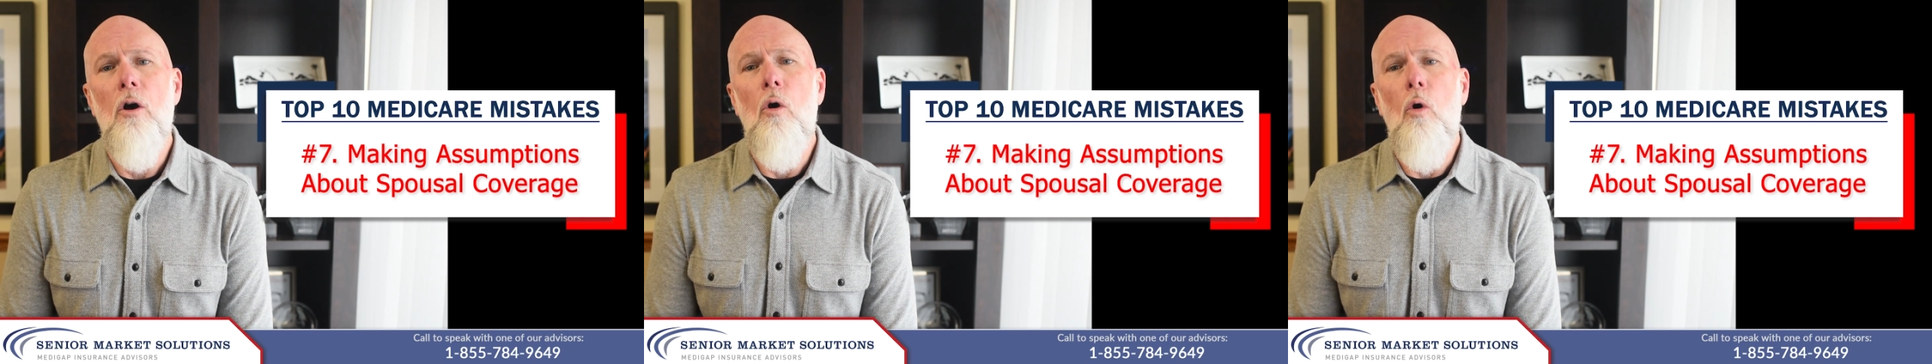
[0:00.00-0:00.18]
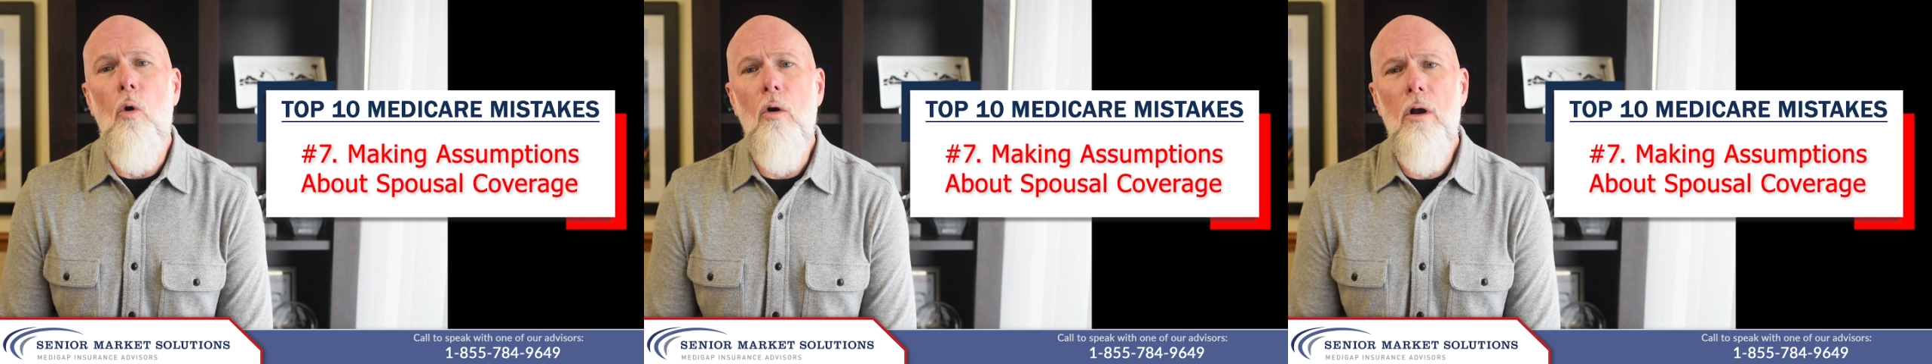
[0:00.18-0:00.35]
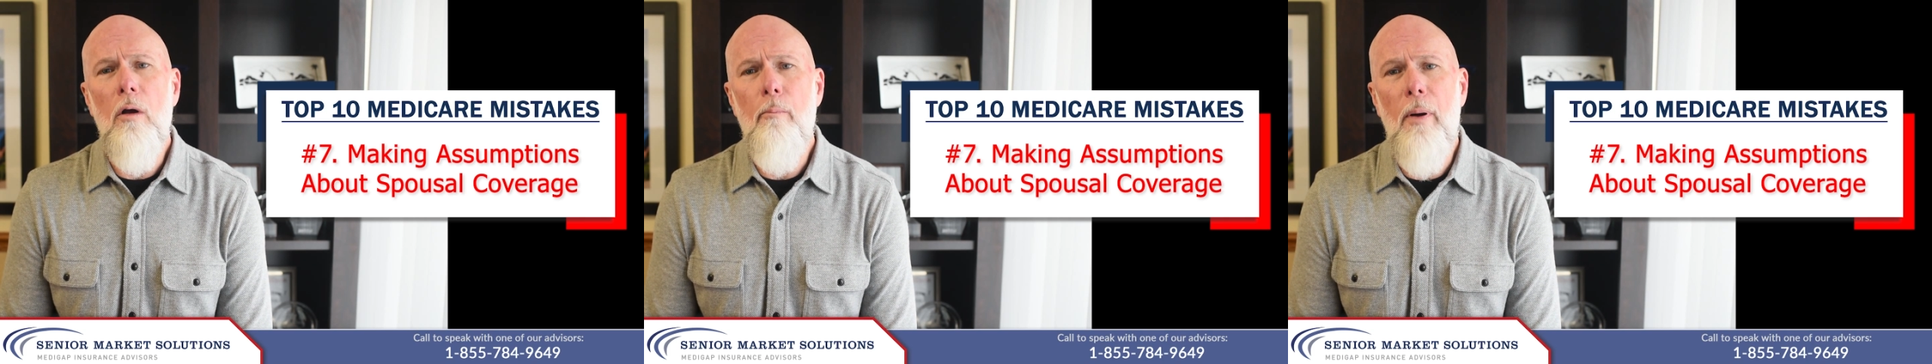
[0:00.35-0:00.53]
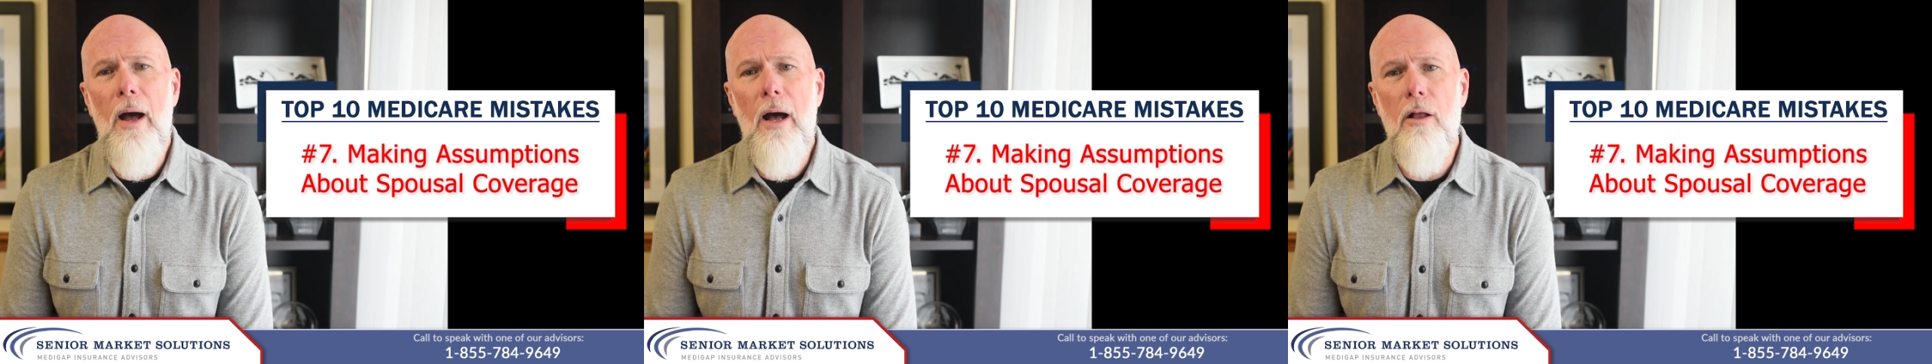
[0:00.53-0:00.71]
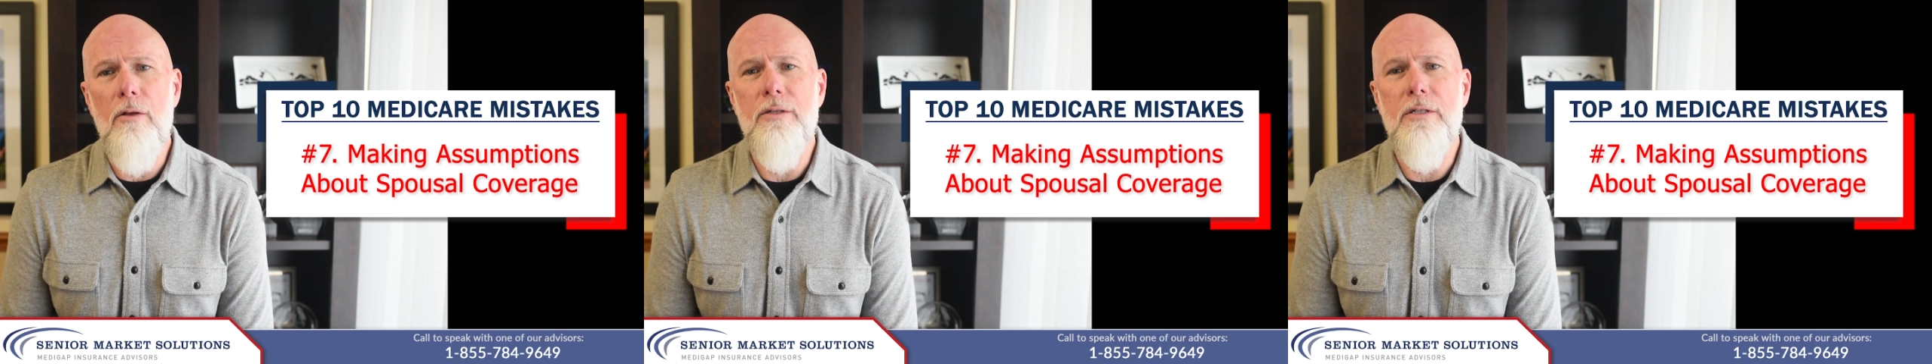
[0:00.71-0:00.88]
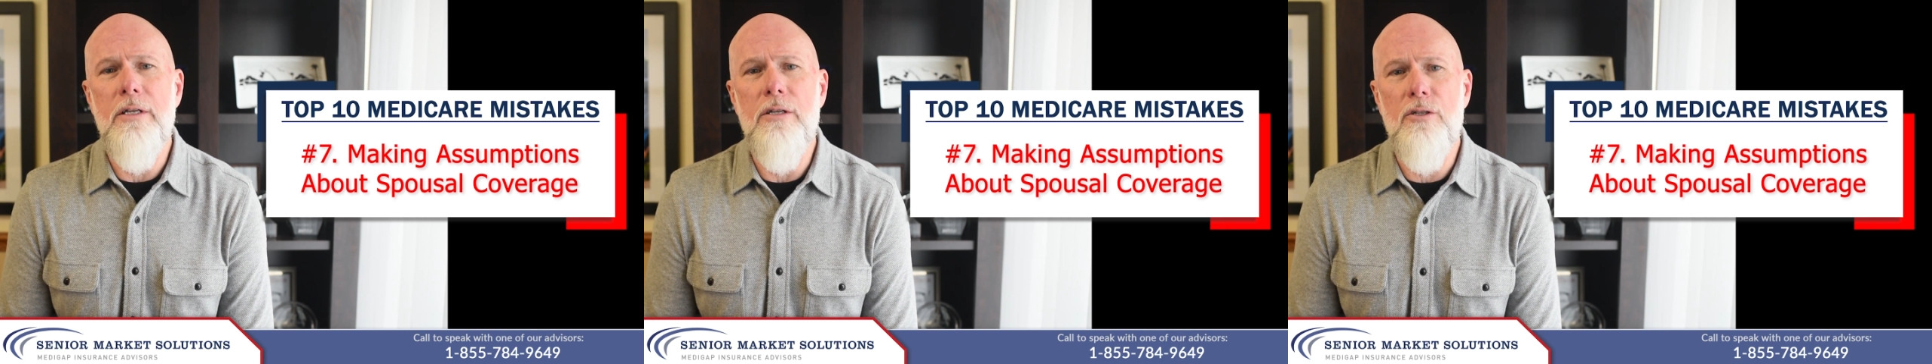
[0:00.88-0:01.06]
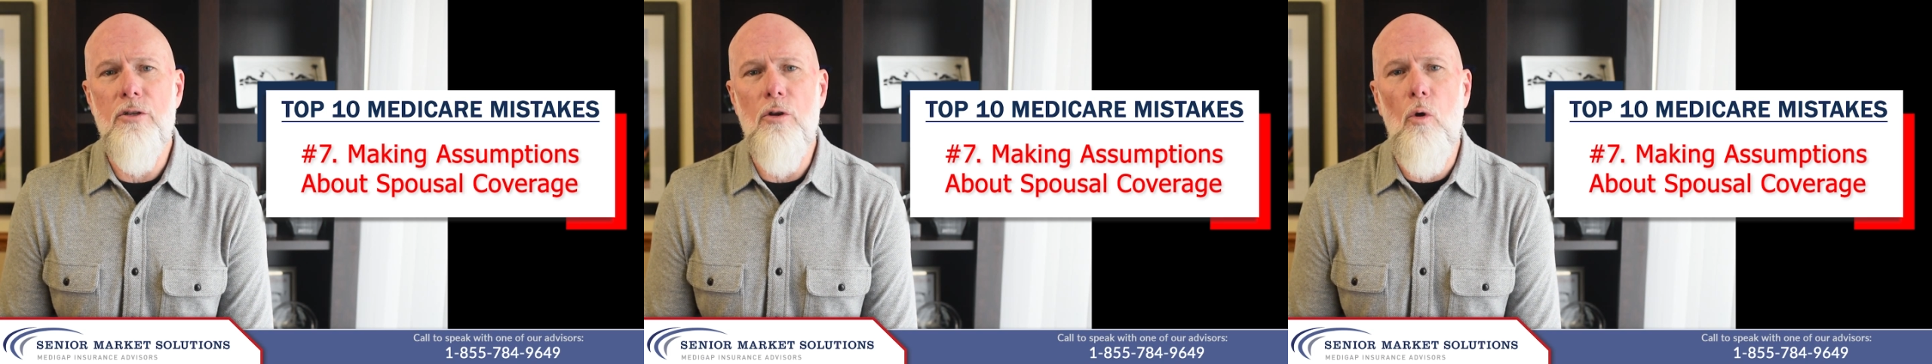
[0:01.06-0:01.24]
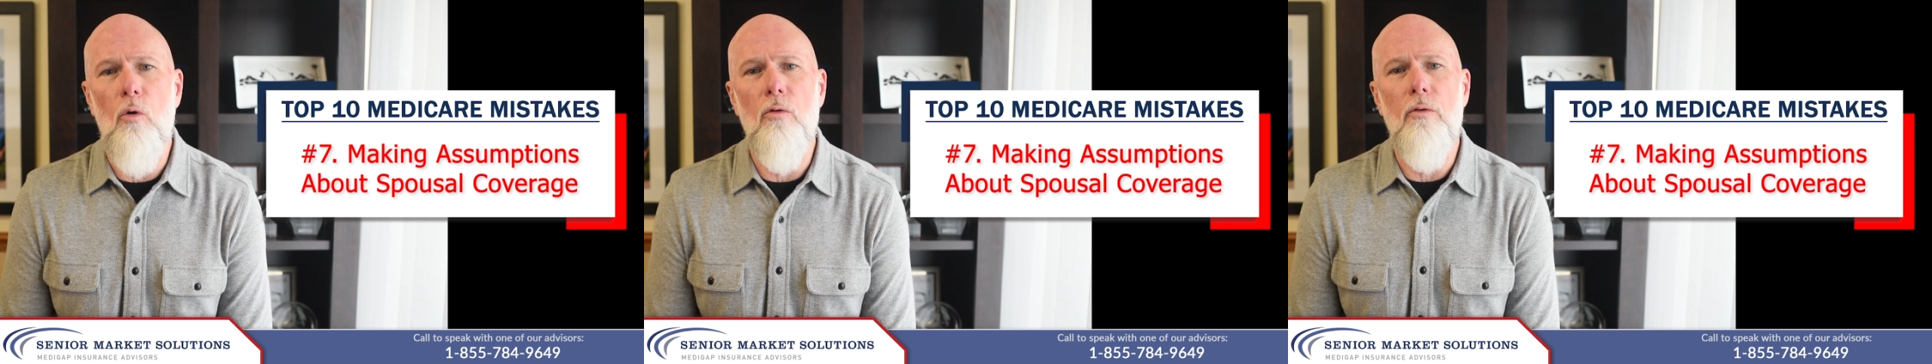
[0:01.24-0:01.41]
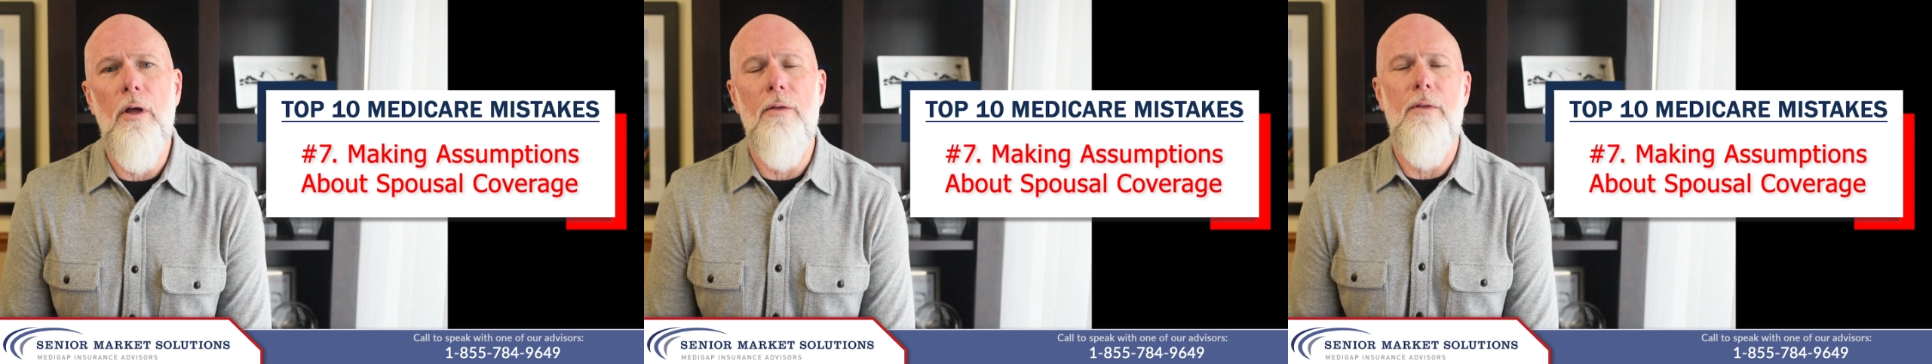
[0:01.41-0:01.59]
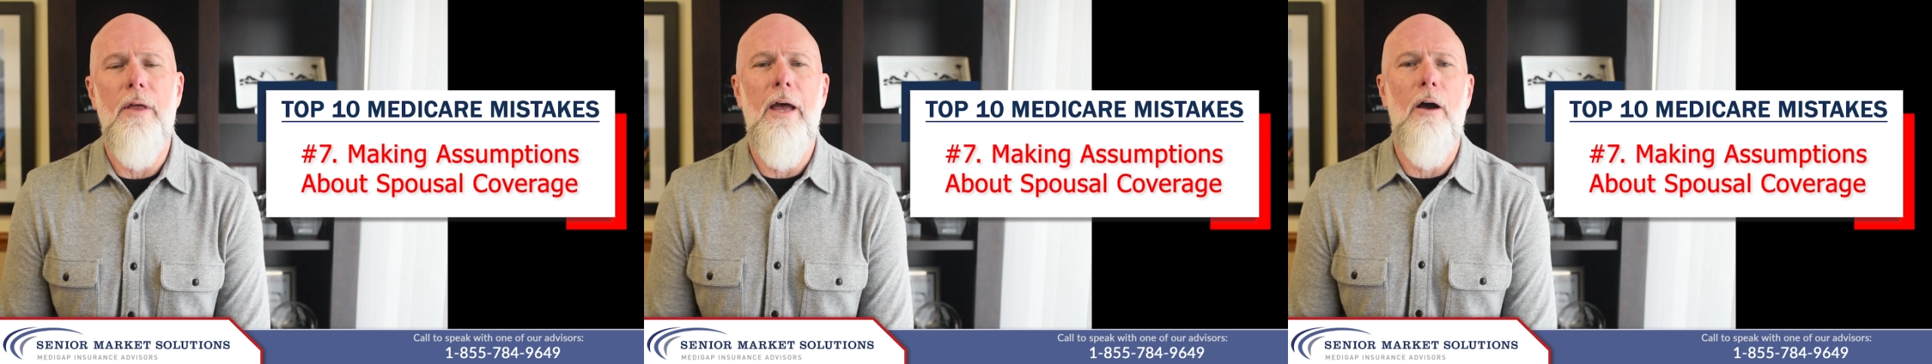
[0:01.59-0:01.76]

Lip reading: or a policy sold on the